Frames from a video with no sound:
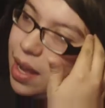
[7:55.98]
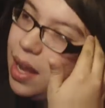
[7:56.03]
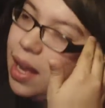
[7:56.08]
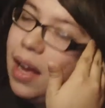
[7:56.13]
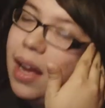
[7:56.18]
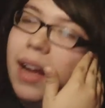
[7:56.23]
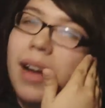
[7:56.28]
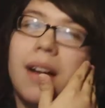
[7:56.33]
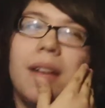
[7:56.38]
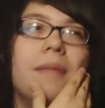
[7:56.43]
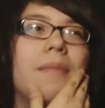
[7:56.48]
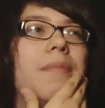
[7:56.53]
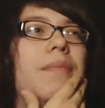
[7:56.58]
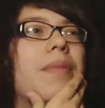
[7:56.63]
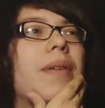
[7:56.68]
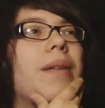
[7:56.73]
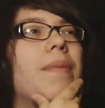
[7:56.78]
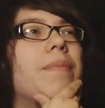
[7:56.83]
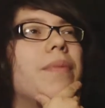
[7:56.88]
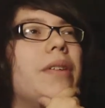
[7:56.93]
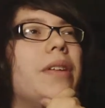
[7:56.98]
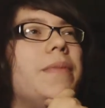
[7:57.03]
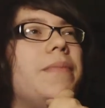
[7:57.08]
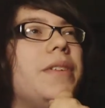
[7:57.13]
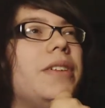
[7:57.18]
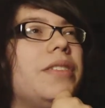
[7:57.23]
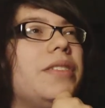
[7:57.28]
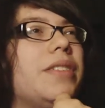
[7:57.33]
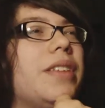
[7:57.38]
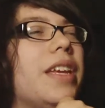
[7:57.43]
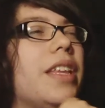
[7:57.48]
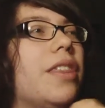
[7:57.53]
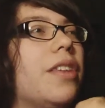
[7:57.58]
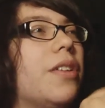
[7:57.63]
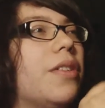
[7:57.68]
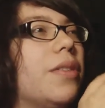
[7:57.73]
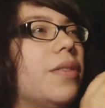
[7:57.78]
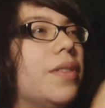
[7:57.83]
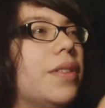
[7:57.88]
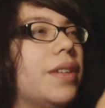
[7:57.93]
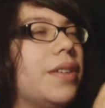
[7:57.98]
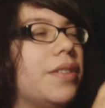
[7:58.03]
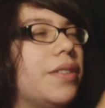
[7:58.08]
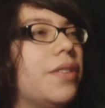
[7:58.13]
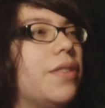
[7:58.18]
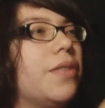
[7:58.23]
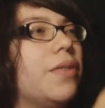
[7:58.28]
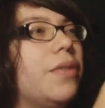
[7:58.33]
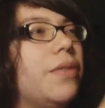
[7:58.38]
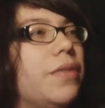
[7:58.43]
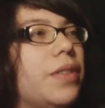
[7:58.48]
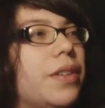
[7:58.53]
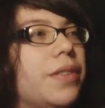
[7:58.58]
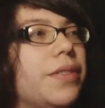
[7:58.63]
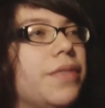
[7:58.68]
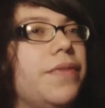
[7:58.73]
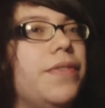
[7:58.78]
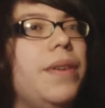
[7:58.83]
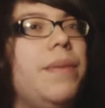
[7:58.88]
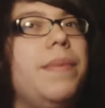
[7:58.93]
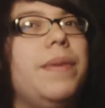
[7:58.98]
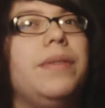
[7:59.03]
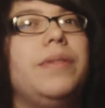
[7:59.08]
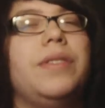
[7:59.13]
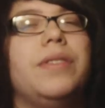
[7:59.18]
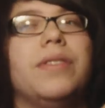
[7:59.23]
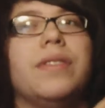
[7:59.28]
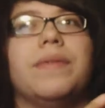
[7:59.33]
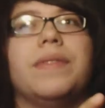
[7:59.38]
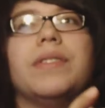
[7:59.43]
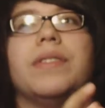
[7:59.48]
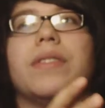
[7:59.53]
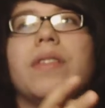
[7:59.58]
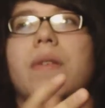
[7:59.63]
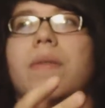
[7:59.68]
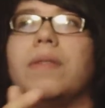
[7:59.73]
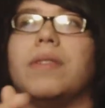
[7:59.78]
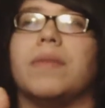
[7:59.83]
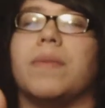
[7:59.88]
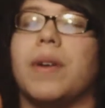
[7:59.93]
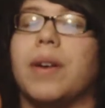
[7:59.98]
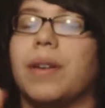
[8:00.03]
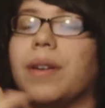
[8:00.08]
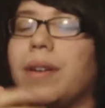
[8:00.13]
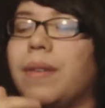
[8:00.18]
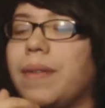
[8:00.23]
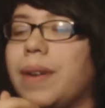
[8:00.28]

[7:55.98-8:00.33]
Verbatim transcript: Um, but pretty much like the there's girl there's female servers always walking